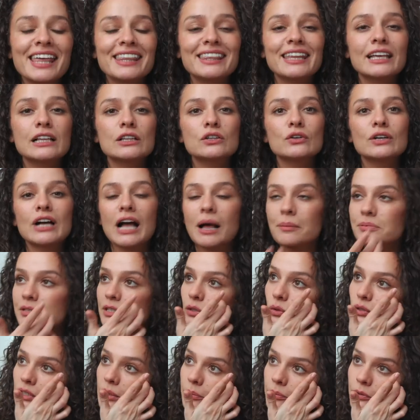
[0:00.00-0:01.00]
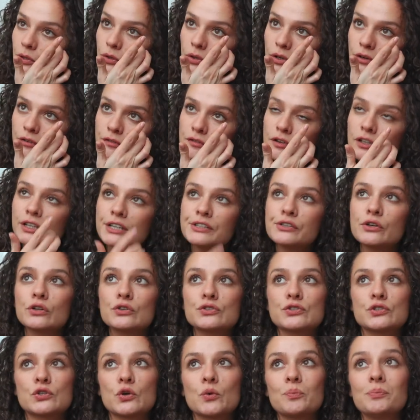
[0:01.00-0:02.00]
They look absolutely beautiful, and
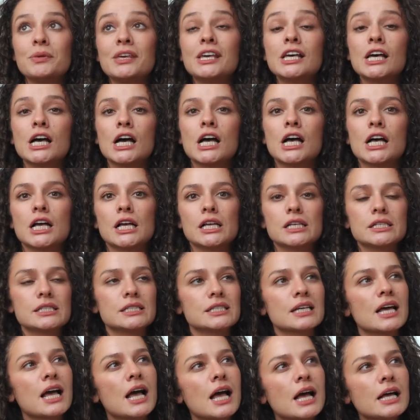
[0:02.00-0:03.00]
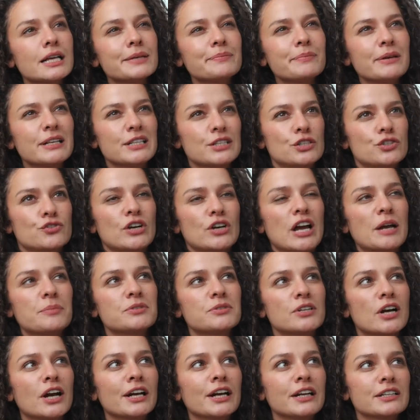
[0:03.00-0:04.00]
also because
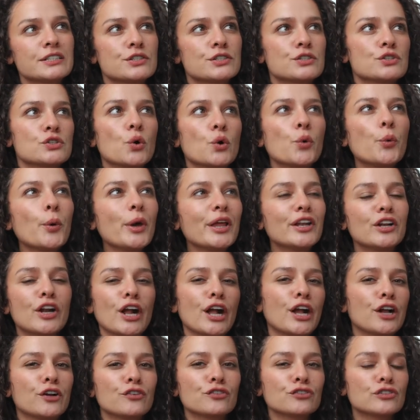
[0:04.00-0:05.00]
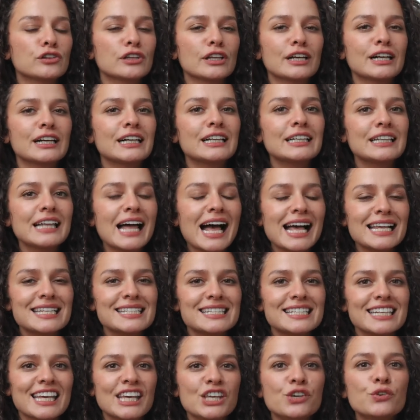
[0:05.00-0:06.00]
pinstripes are so inherently
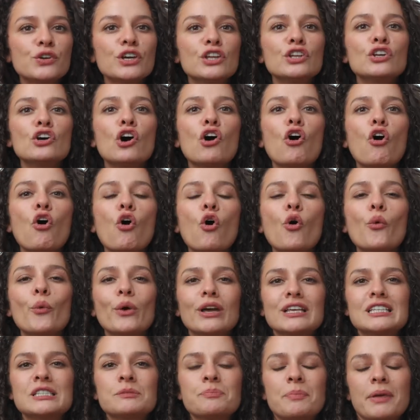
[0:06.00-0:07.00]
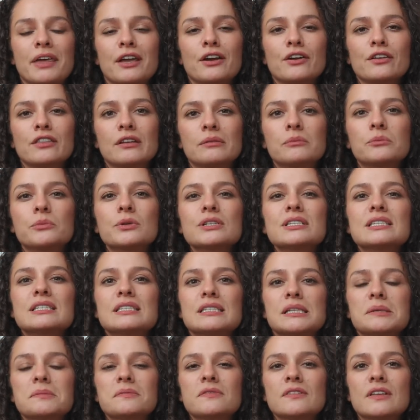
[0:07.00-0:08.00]
classy, you can always pair them with
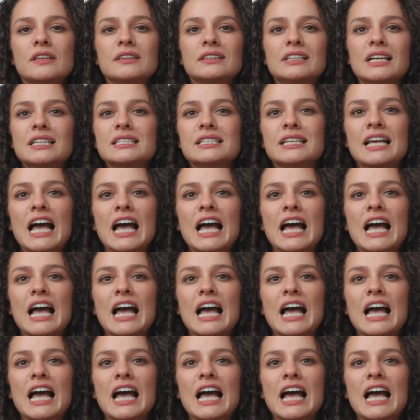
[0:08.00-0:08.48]
something that's